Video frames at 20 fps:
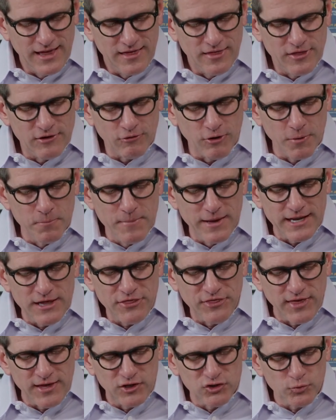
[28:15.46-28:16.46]
There are many
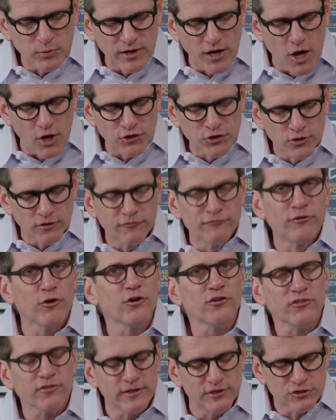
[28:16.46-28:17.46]
things we all
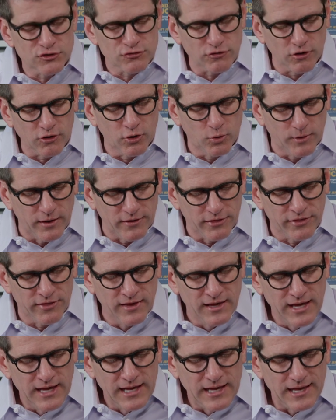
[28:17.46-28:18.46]
universally struggle with
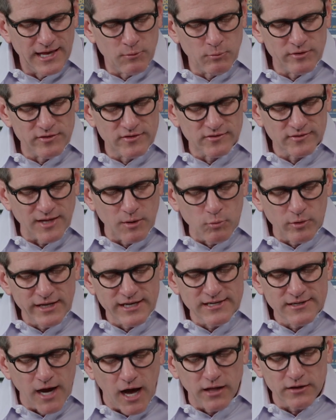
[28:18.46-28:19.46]
and when someone
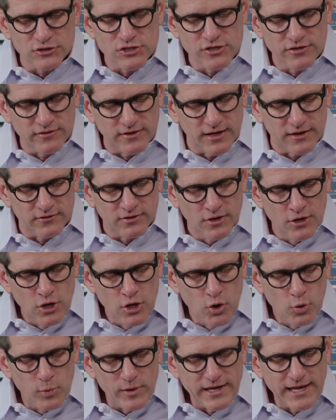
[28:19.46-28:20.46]
acknowledges it,
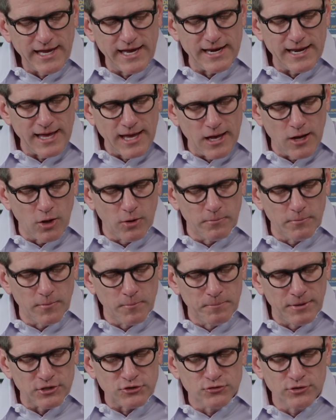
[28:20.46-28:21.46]
we can't help
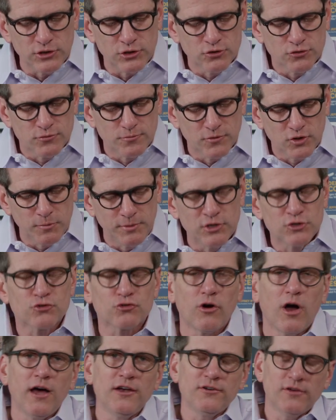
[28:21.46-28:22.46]
but to, to be
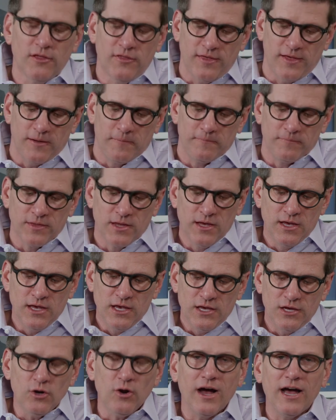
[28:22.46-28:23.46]
drawn to them.
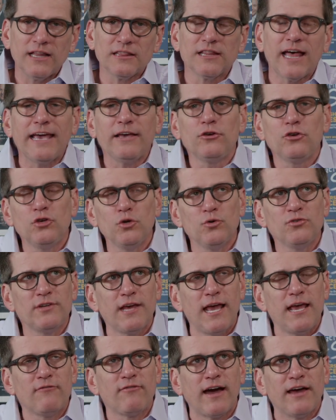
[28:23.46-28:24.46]
You know, like you,
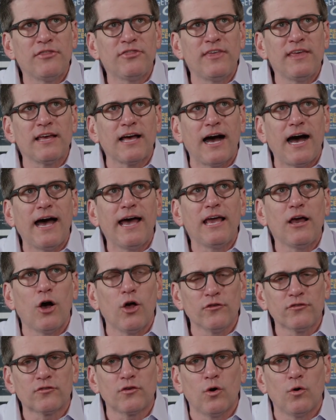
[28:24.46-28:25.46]
Dave, I think I
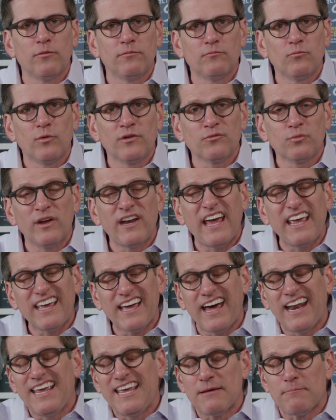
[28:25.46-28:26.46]
also, when I
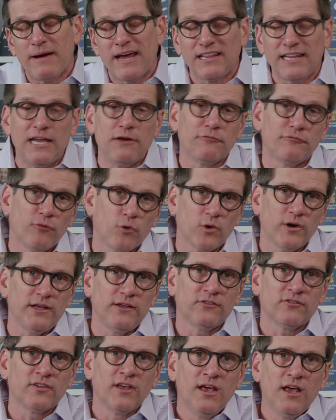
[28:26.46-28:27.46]
kind of hit my late
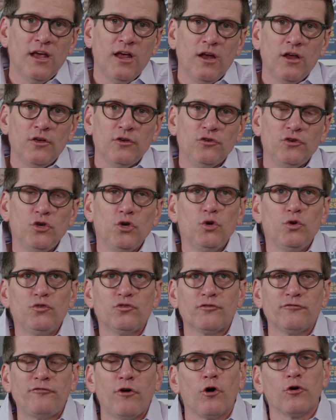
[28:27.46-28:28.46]
40s,
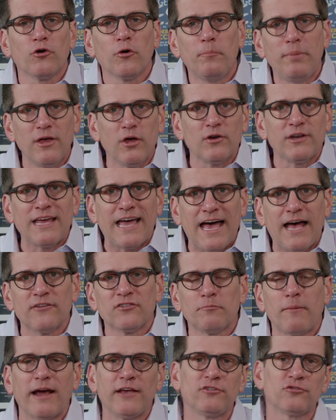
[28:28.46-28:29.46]
used vulnerability
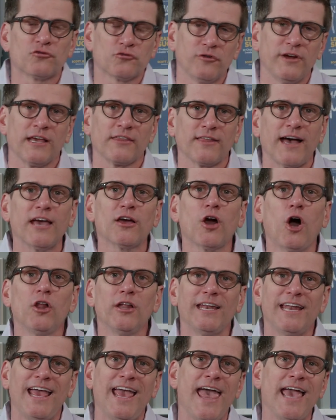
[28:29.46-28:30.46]
as my strength. I
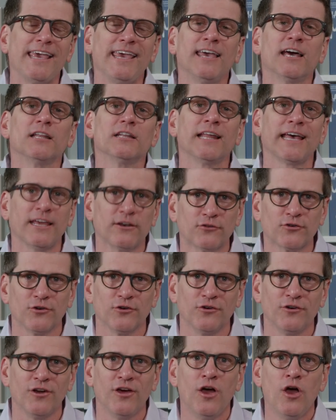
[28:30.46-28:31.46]
call it hanging a
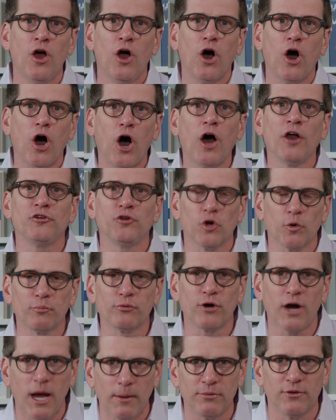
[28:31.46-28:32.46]
lantern on your
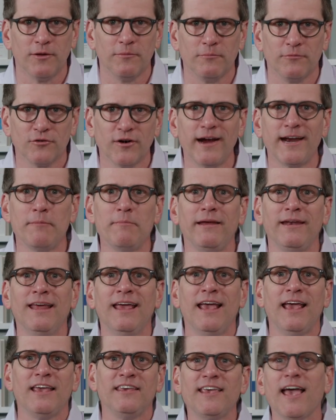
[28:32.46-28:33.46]
problem, right? I
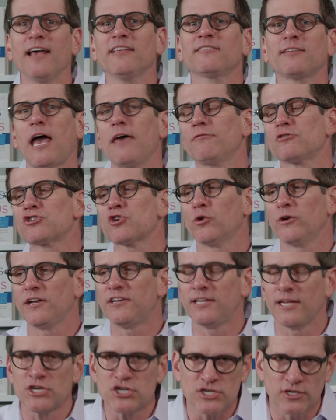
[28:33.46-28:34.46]
mean, yes, I have a short
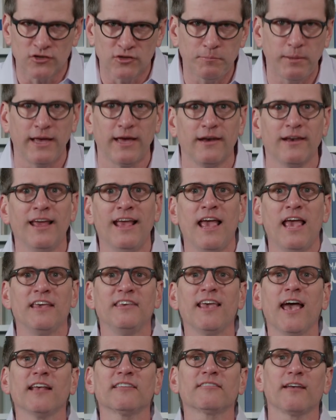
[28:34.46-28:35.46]
attention span.
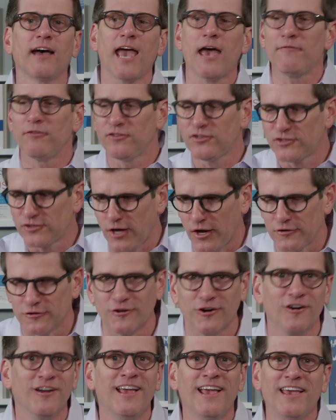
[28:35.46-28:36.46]
Yes, I have a
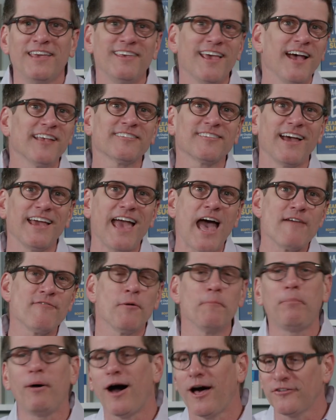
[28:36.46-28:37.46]
stutterer. Yes, I have
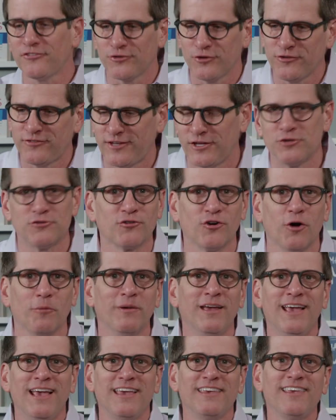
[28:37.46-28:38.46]
imposter syndrome.
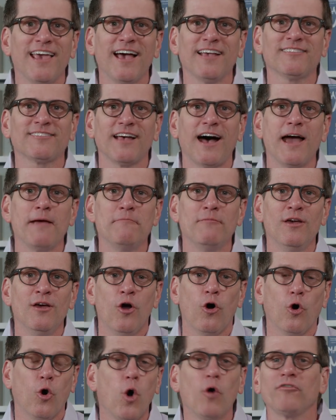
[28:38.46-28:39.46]
Yes, I'm
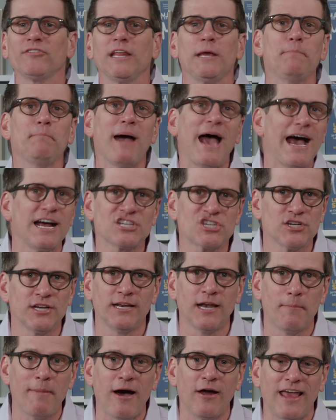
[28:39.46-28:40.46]
overly
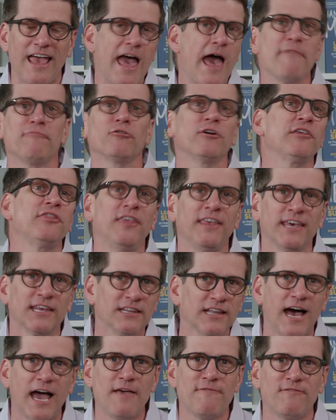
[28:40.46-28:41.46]
passionate about everything in
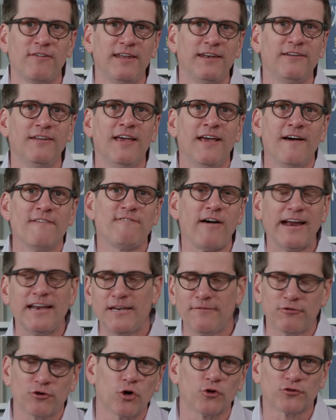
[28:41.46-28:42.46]
life and find
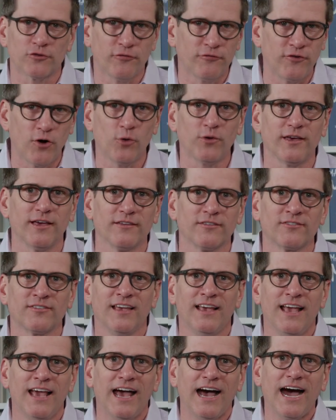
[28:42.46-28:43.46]
it difficult to focus.
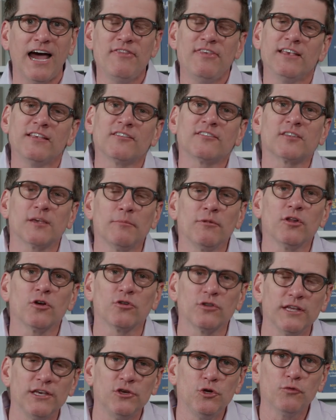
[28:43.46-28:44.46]
I think
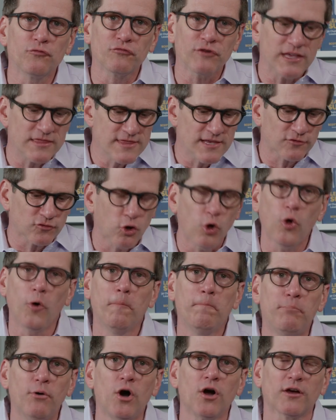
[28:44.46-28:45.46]
similarly, you've written this whole
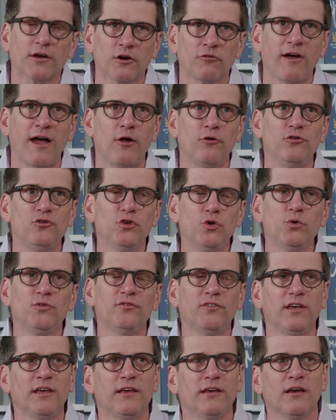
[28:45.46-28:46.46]
book around
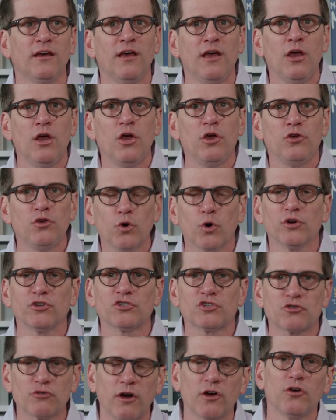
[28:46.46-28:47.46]
using your
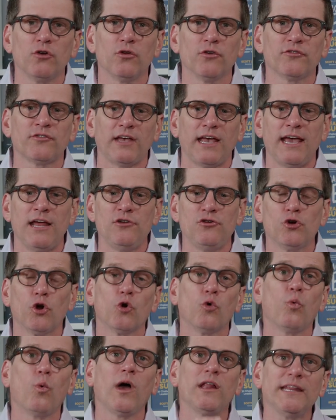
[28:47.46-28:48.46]
struggles and
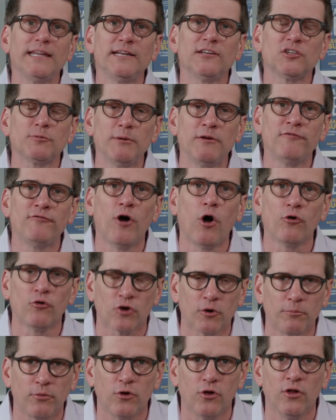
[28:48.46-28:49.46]
your willingness to be
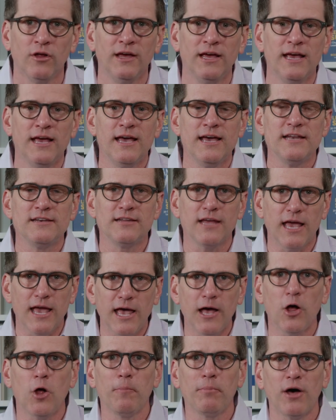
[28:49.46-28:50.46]
vulnerable to
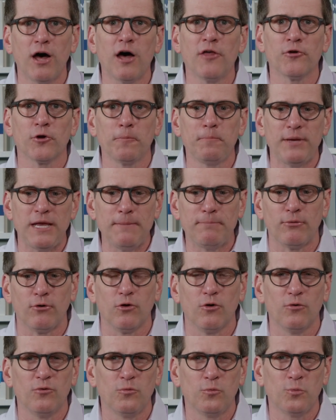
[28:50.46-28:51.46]
help other
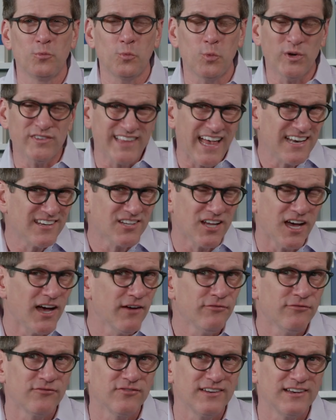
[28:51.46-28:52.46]
people. Was that
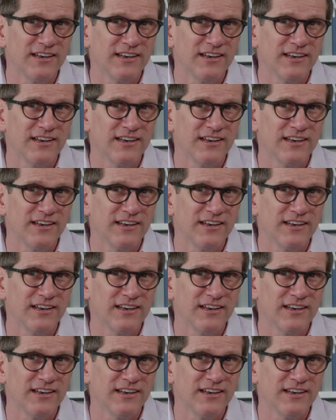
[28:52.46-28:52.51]
tough?